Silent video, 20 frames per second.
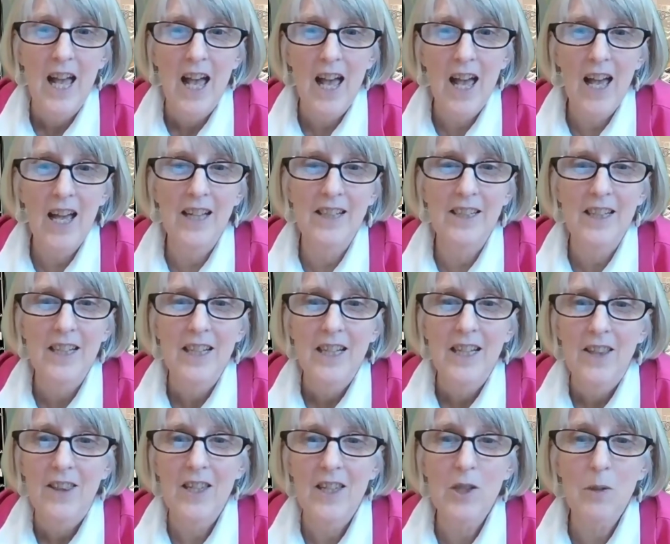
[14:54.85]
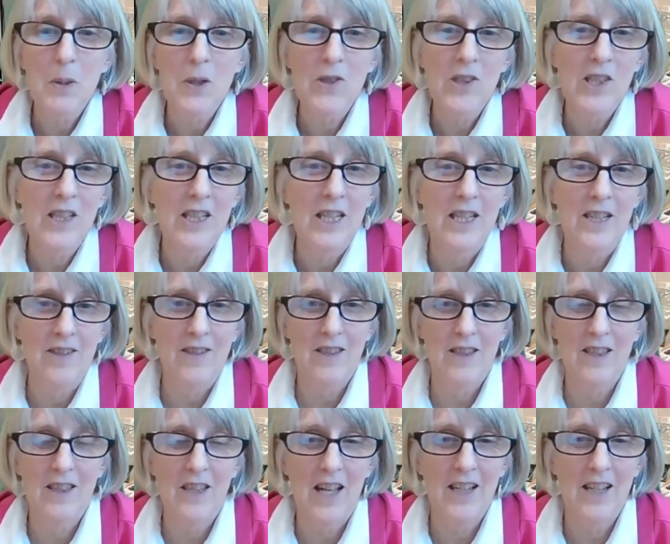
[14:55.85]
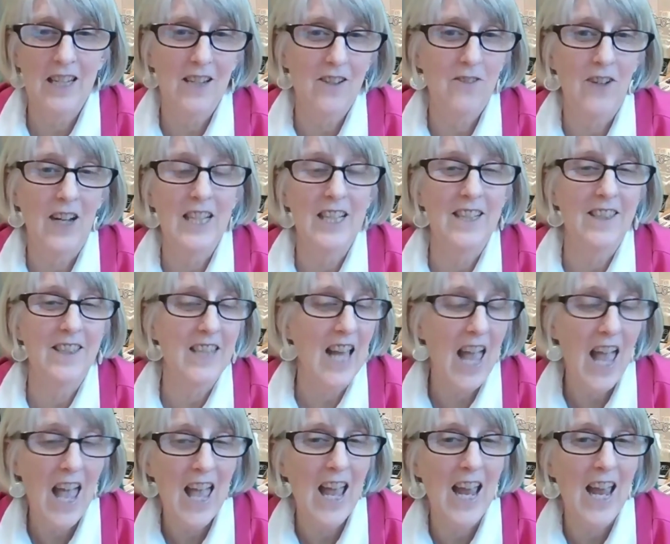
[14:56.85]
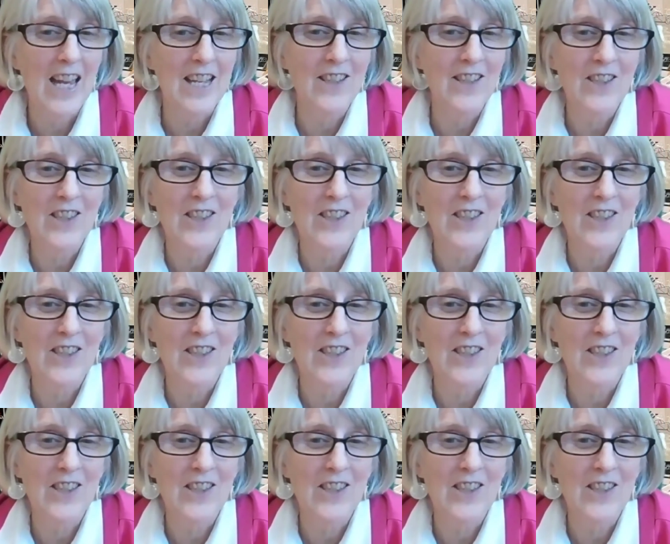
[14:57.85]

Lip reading: And this person is identified as A.